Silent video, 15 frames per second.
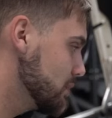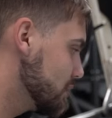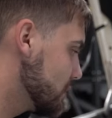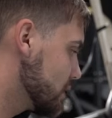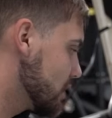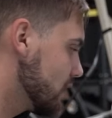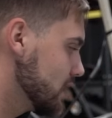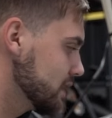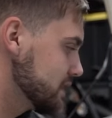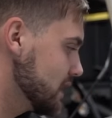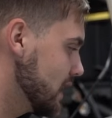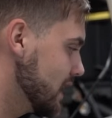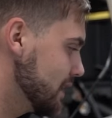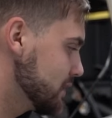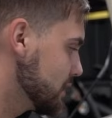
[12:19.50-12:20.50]
but regardless,
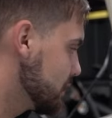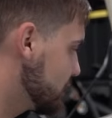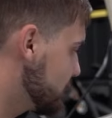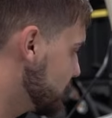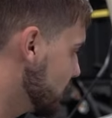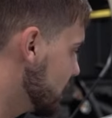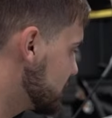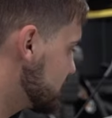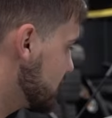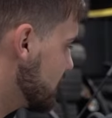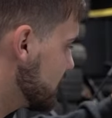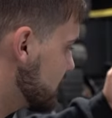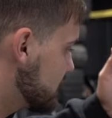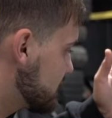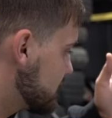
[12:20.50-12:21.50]
I had to flush all
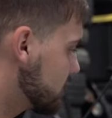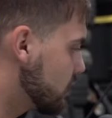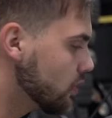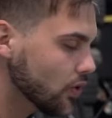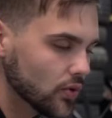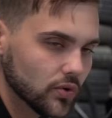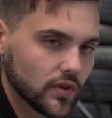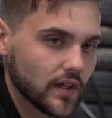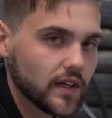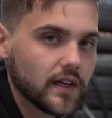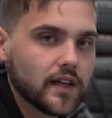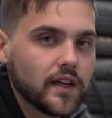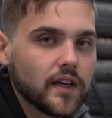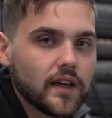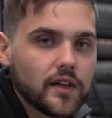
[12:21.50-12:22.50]
this
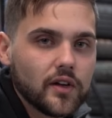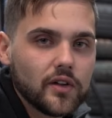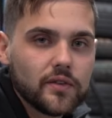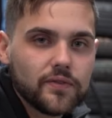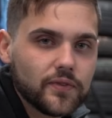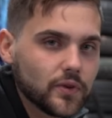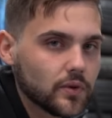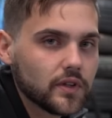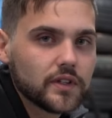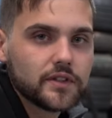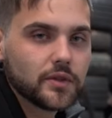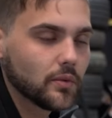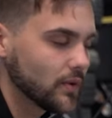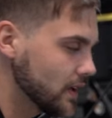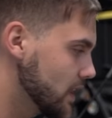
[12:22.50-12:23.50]
coolant and all the fluids
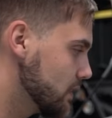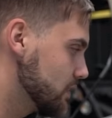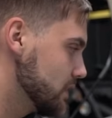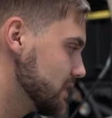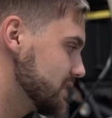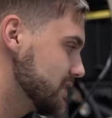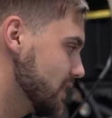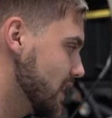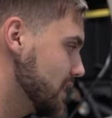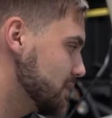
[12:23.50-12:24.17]
or whatever, so